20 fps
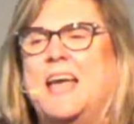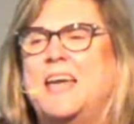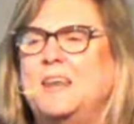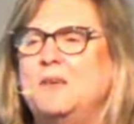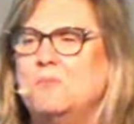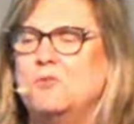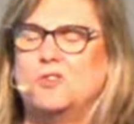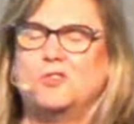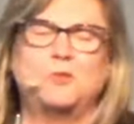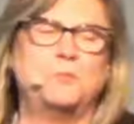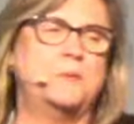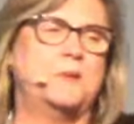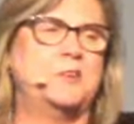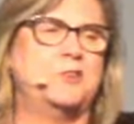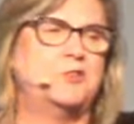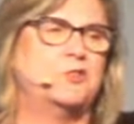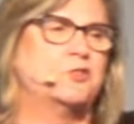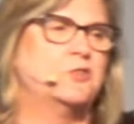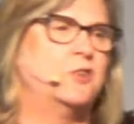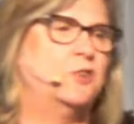any more
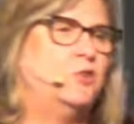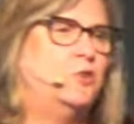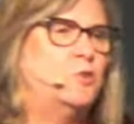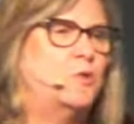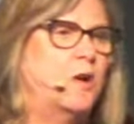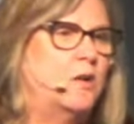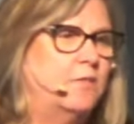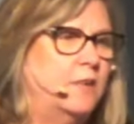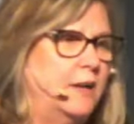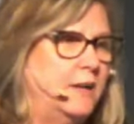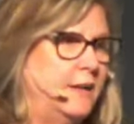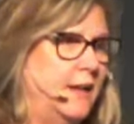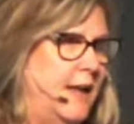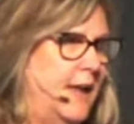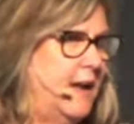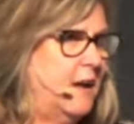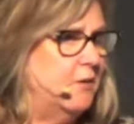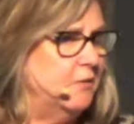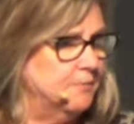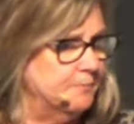spiritual than you are right
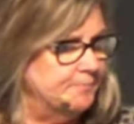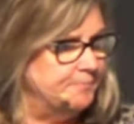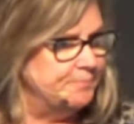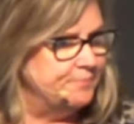now.